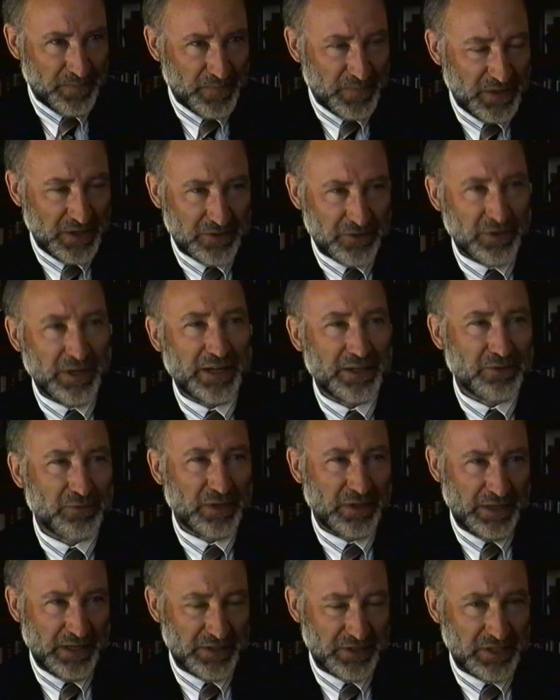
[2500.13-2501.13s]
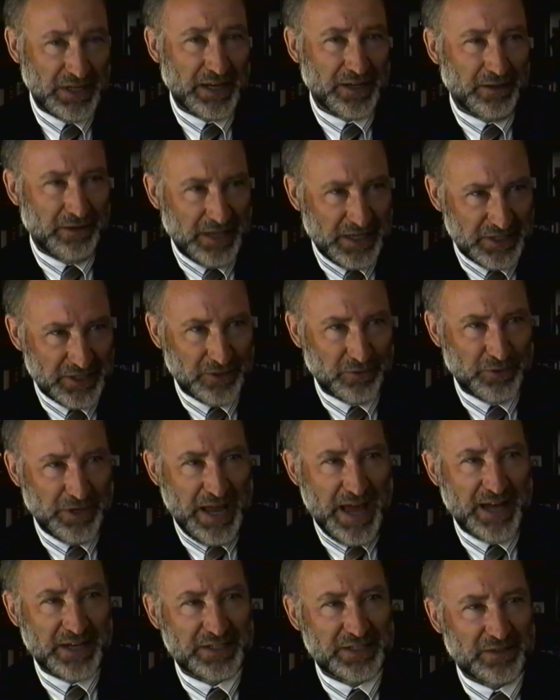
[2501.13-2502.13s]
They're trying to get a psychological
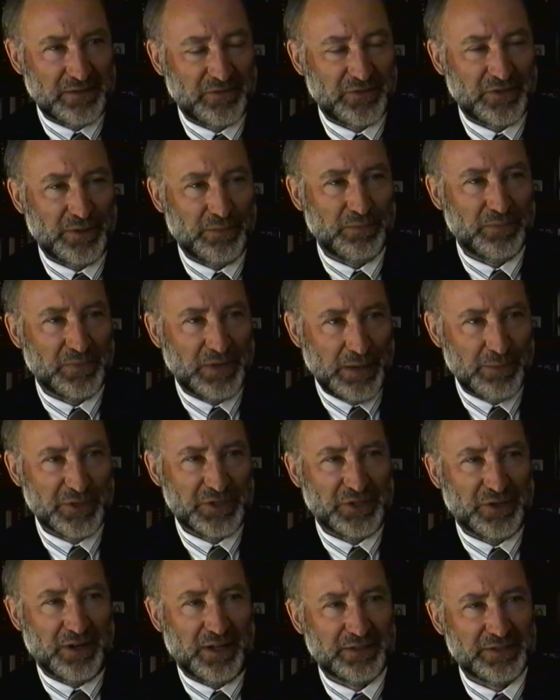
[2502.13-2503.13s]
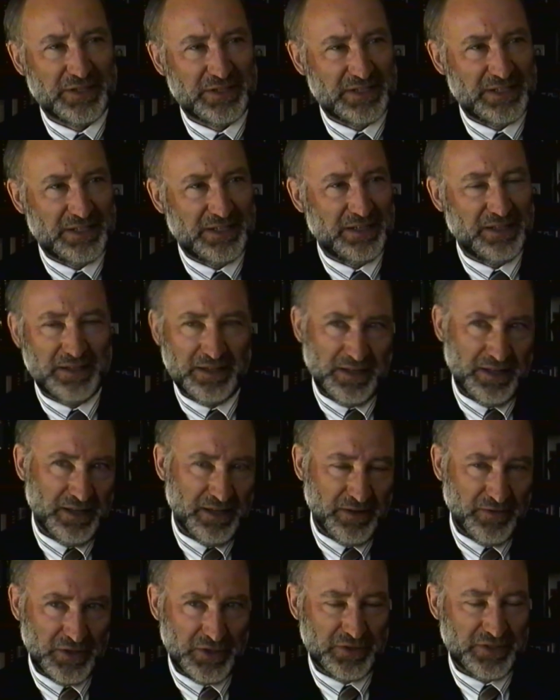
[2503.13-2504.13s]
reaction from Ebersol to see
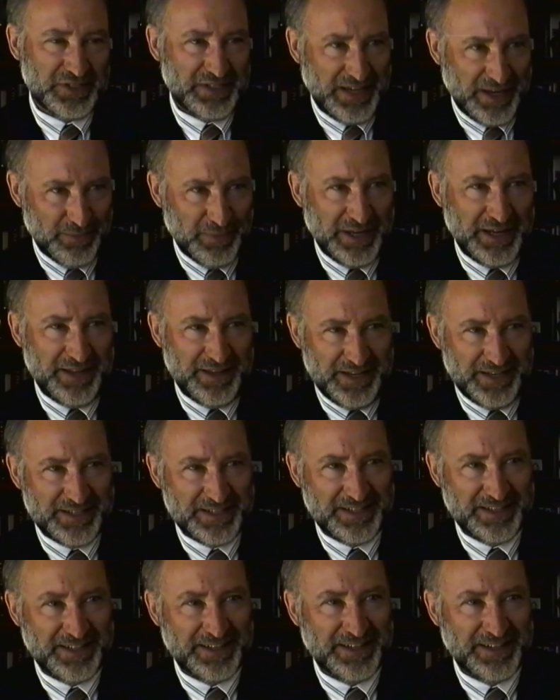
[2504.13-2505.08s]
if he's going to stand by these.